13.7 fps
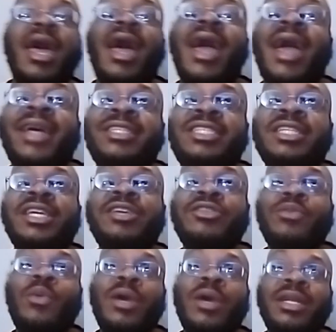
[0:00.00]
Ashley, you
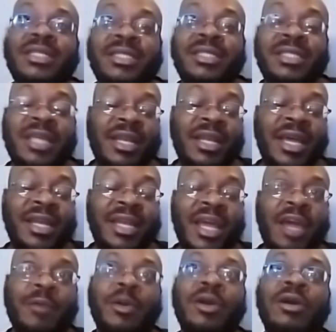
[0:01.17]
wanted to send that
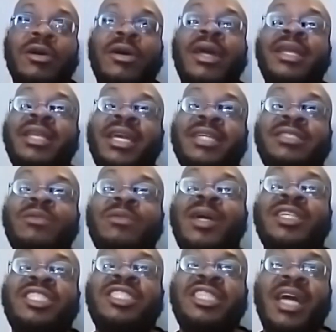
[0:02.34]
damn girl, and that's why
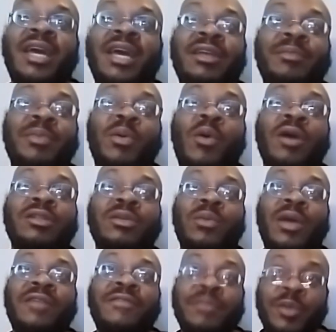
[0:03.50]
she got up and walked
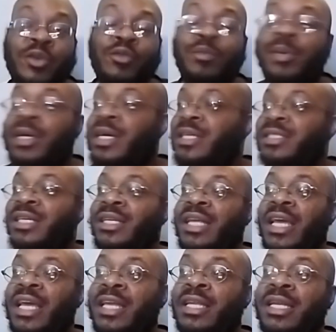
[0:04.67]
away from you, because at the
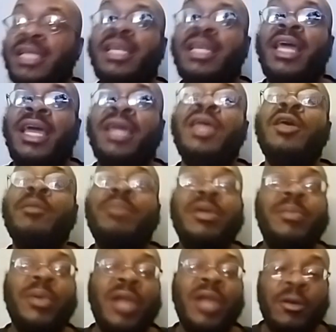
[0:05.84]
end of the day,
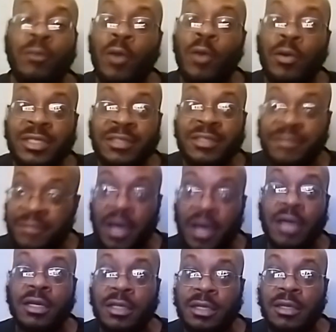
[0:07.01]
people are grown as fuck.
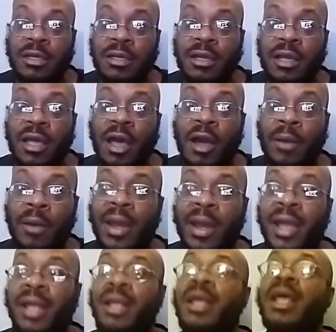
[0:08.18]
All right?